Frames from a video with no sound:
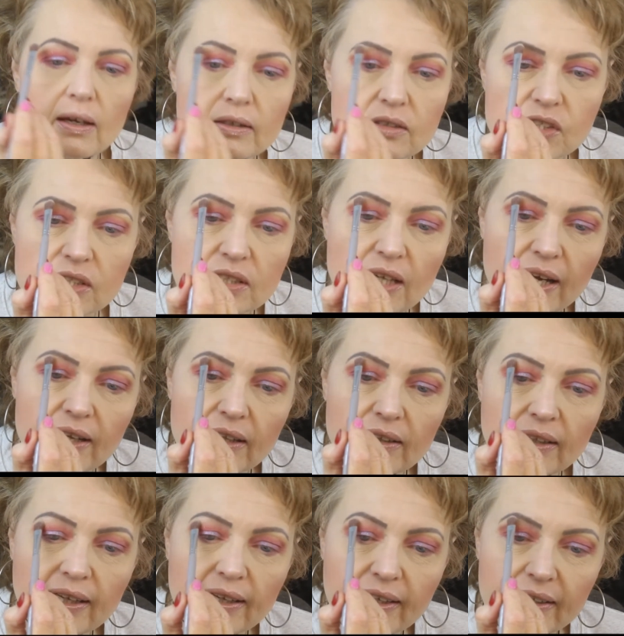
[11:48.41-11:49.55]
and just kind of
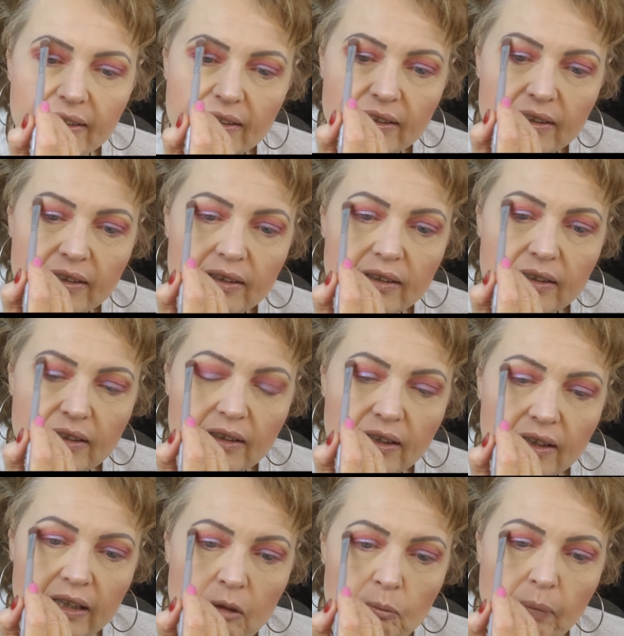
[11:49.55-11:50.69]
lay it
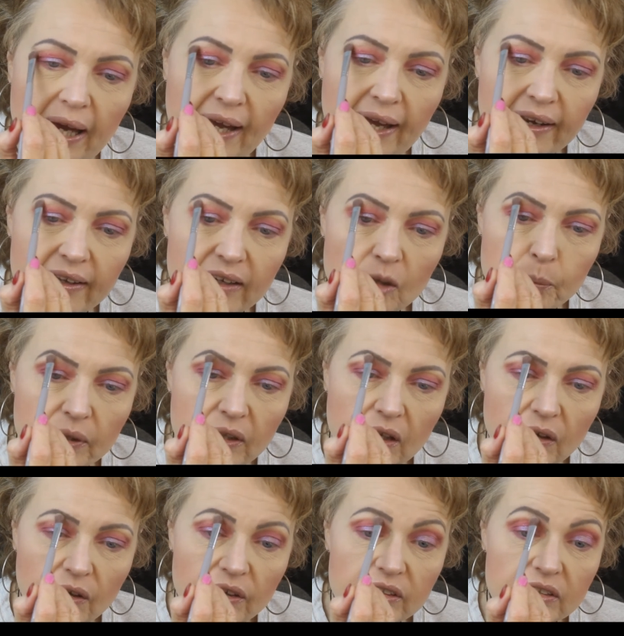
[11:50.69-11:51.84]
and pat it up
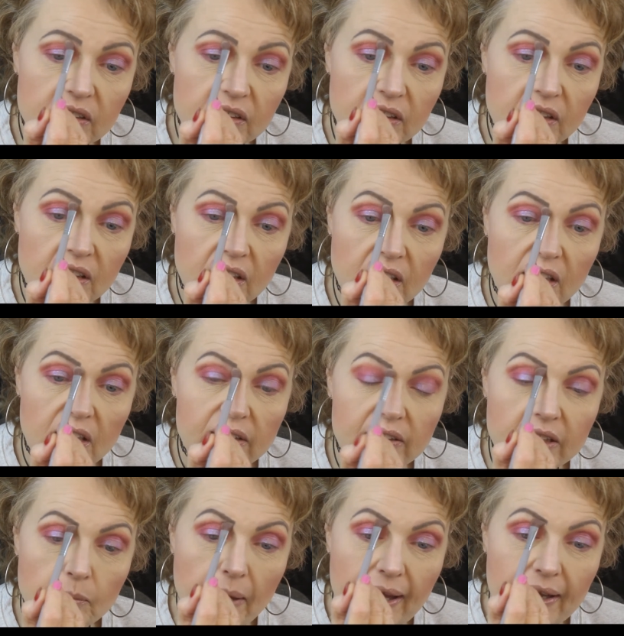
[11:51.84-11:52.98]
along
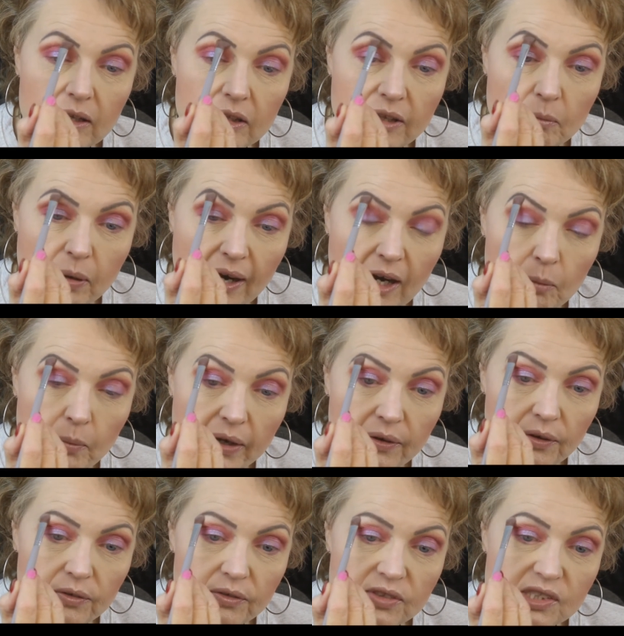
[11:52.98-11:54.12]
the brow
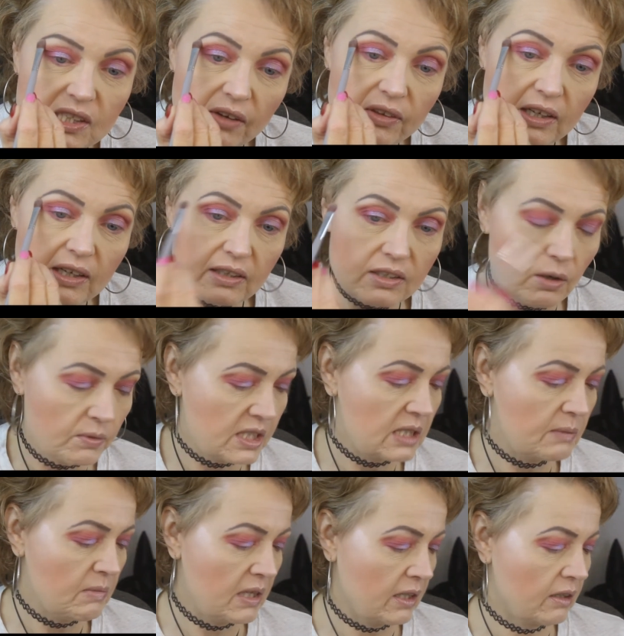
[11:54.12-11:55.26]
bone so that it don't
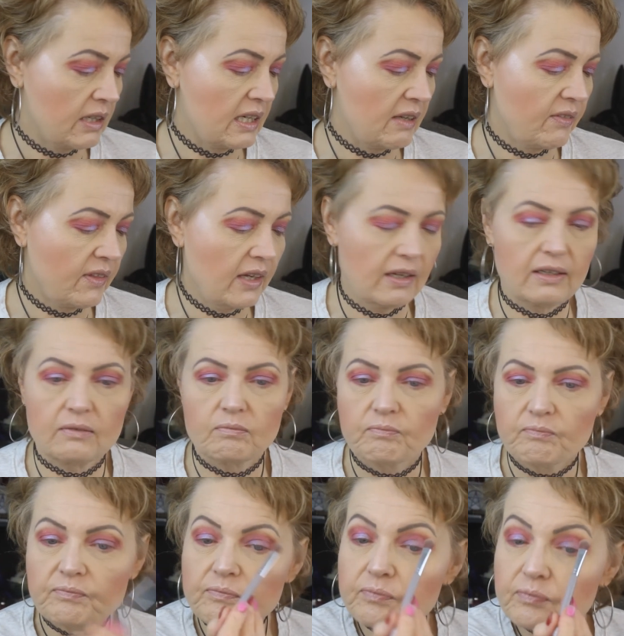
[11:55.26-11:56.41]
smear anything.